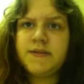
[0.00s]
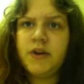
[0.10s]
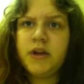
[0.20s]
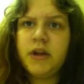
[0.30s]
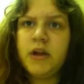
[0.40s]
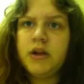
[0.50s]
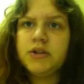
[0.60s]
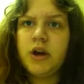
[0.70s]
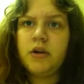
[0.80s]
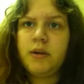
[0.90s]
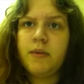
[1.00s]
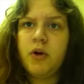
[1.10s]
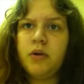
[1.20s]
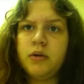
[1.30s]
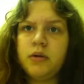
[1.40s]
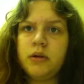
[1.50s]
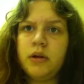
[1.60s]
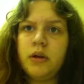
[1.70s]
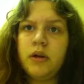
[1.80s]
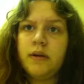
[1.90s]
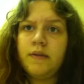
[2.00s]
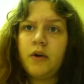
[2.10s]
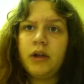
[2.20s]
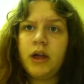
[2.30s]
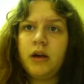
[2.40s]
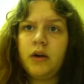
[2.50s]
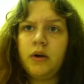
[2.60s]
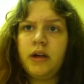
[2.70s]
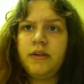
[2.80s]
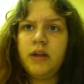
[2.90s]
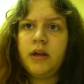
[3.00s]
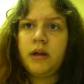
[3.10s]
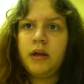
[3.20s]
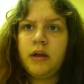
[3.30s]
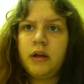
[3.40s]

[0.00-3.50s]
foot tall remote volcano in the